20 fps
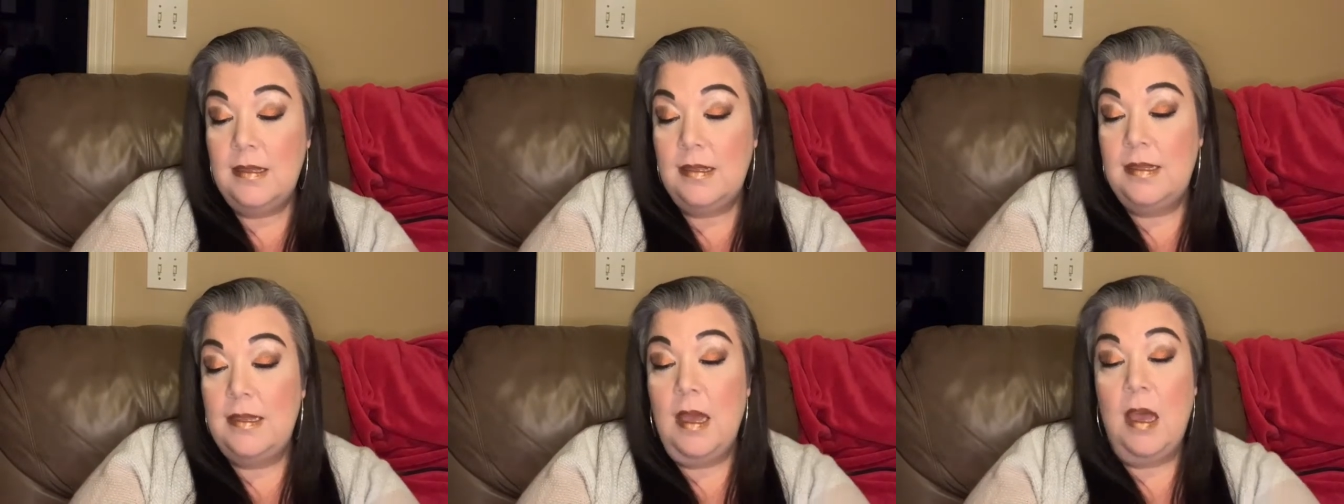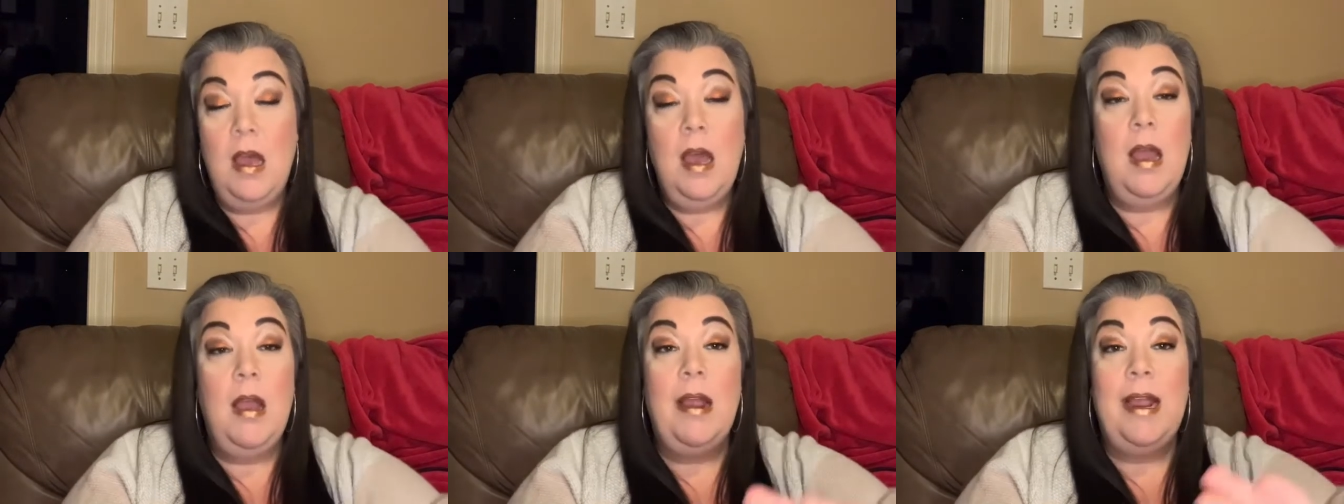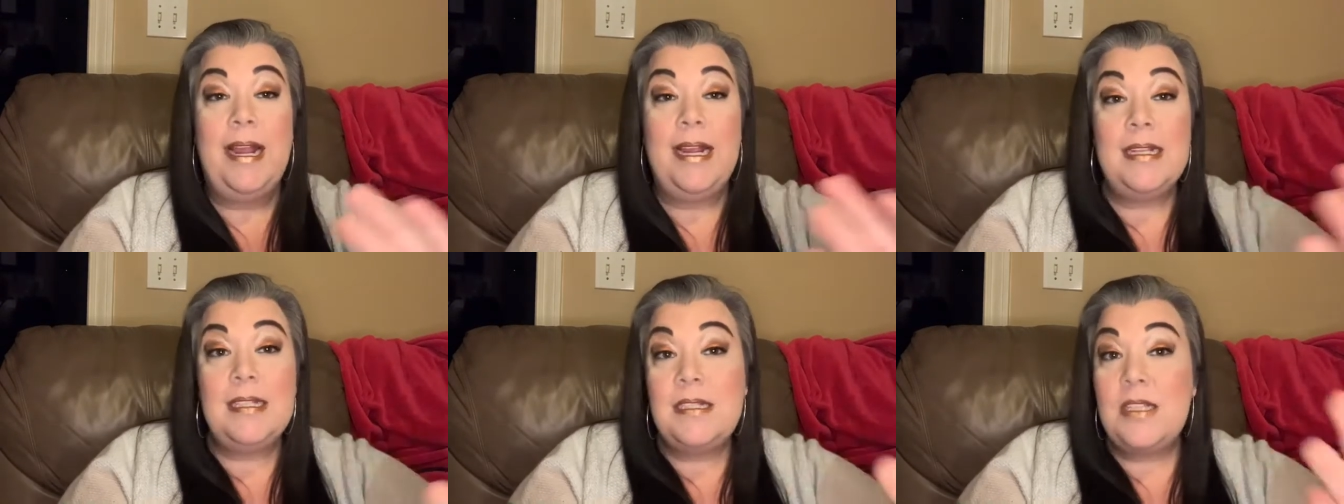the, all
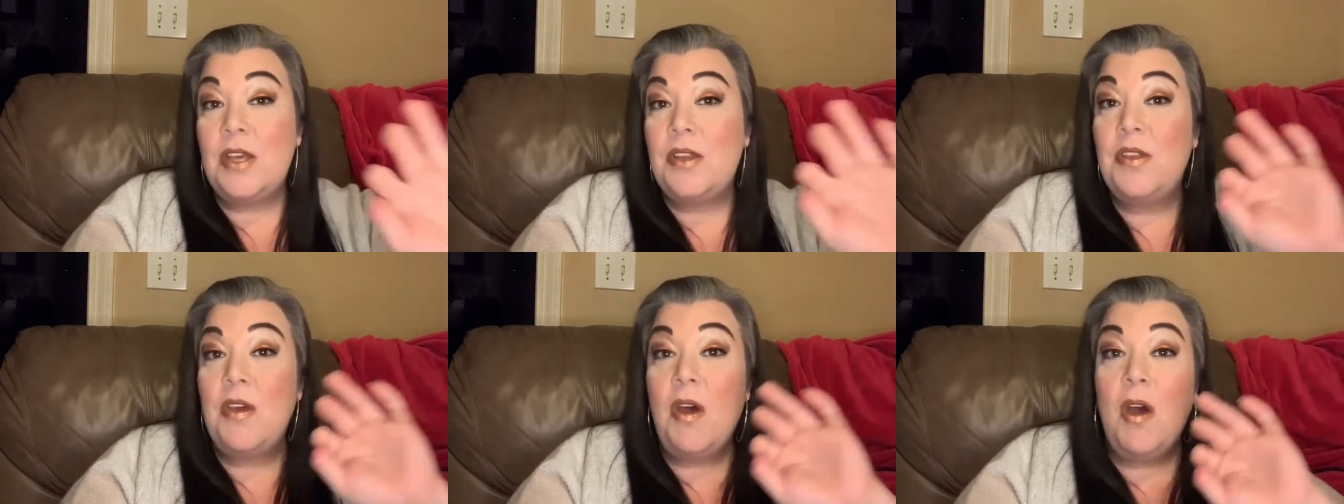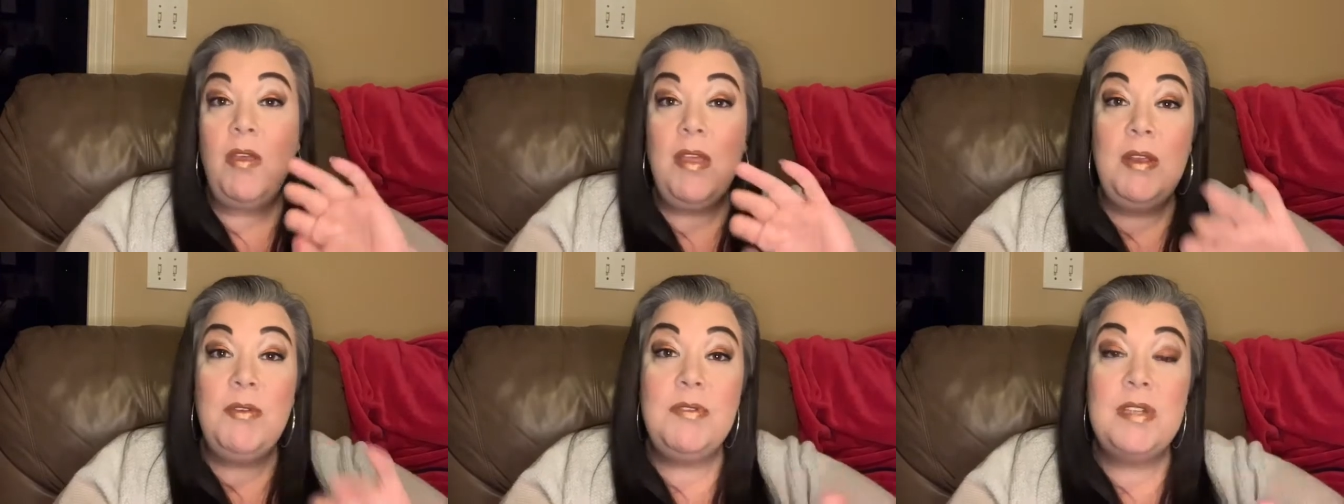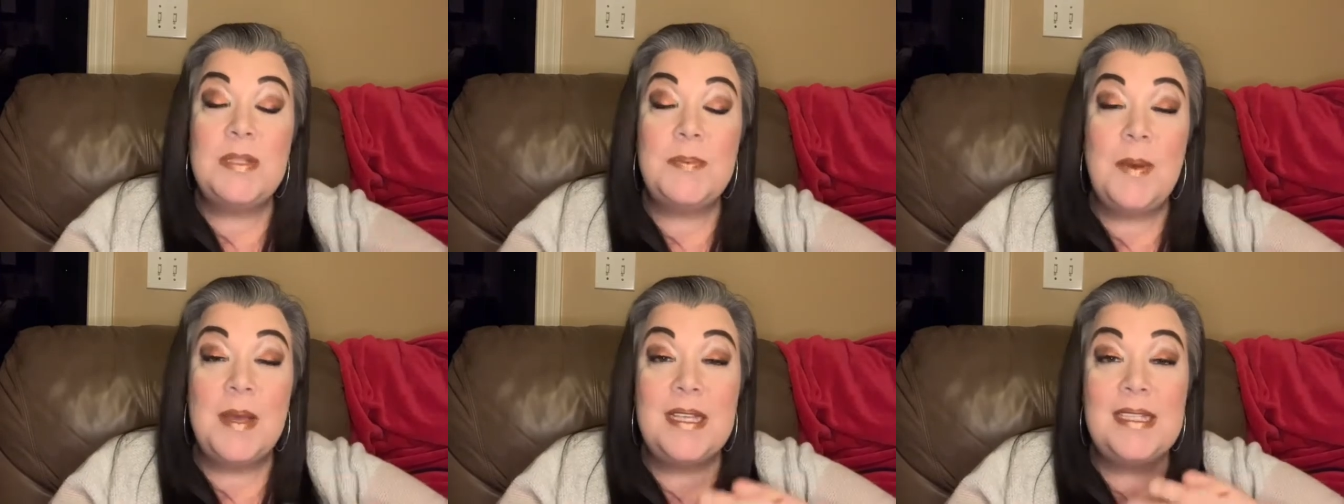right, so the only
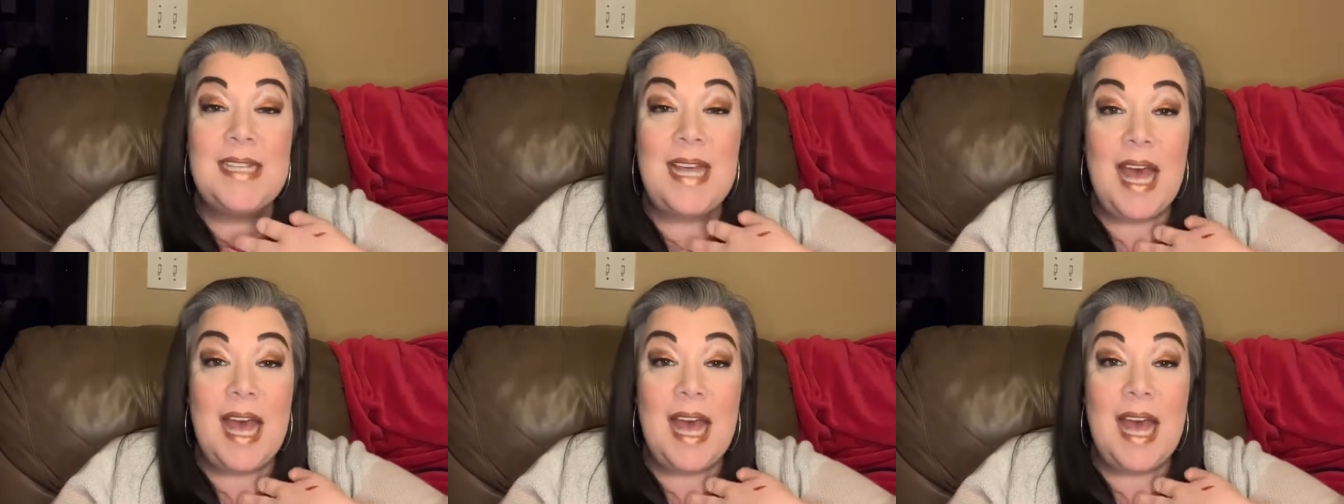response